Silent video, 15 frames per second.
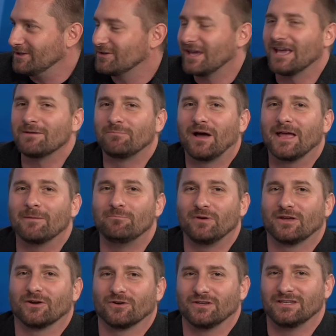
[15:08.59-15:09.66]
You can't buy a
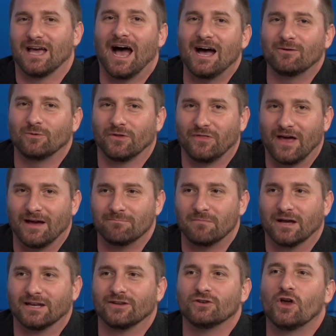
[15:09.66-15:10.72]
bigger yacht with that
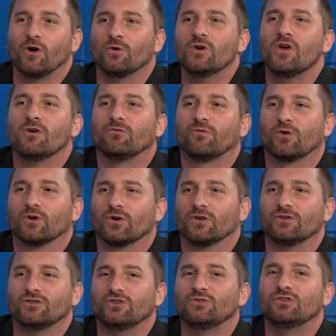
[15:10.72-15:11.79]
money. No, for
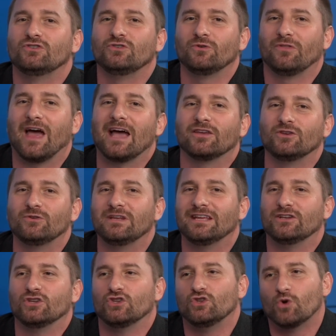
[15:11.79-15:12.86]
you to do that, you
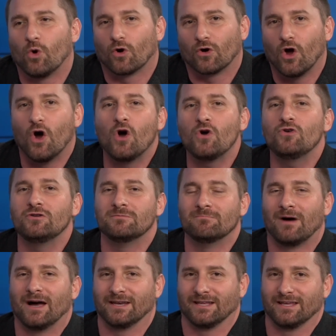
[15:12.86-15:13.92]
need your own
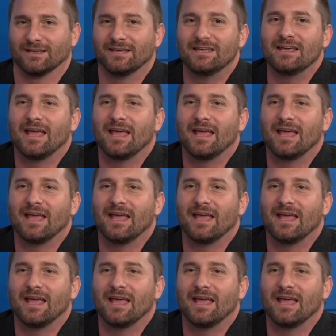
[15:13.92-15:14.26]
money.